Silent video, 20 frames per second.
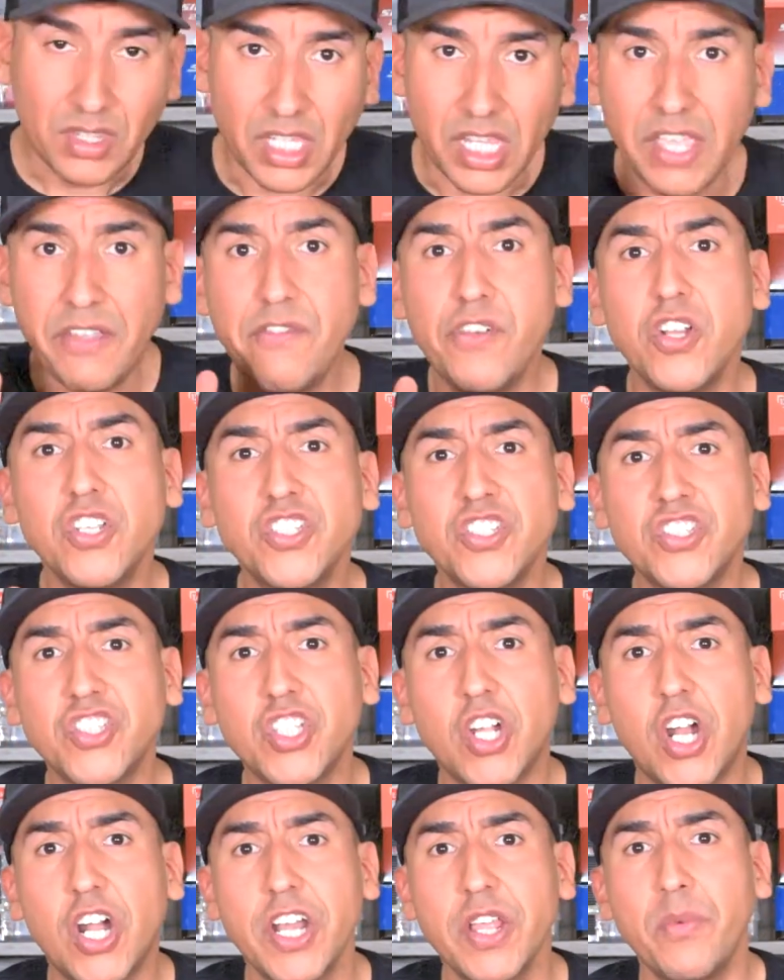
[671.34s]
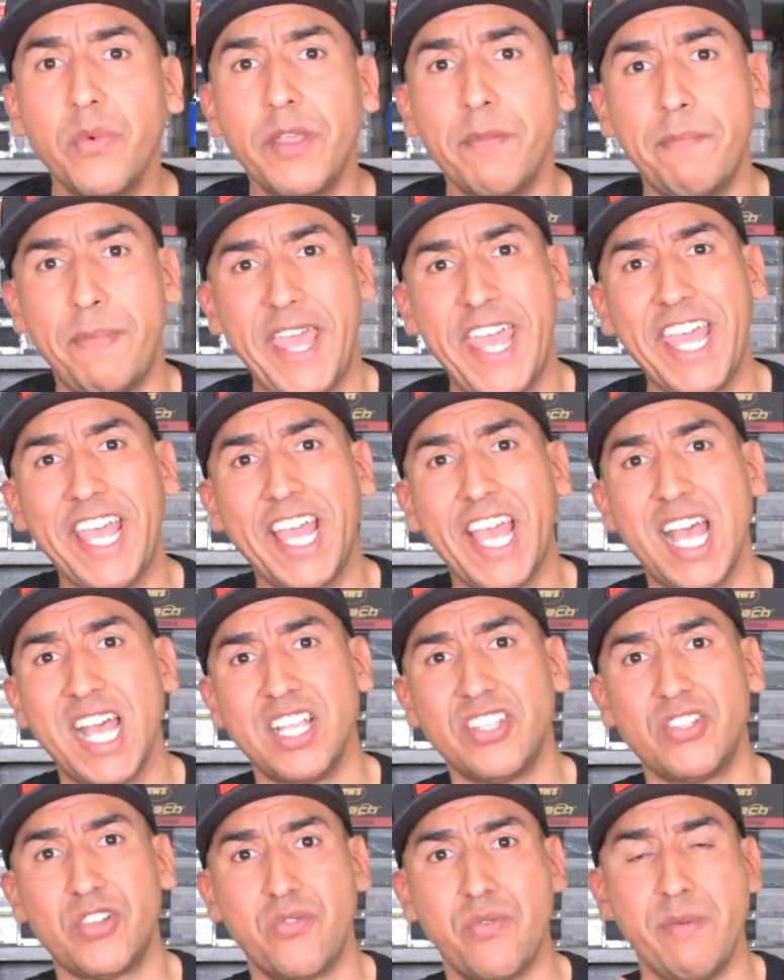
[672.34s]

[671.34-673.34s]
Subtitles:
if you're just starting with baitcaster,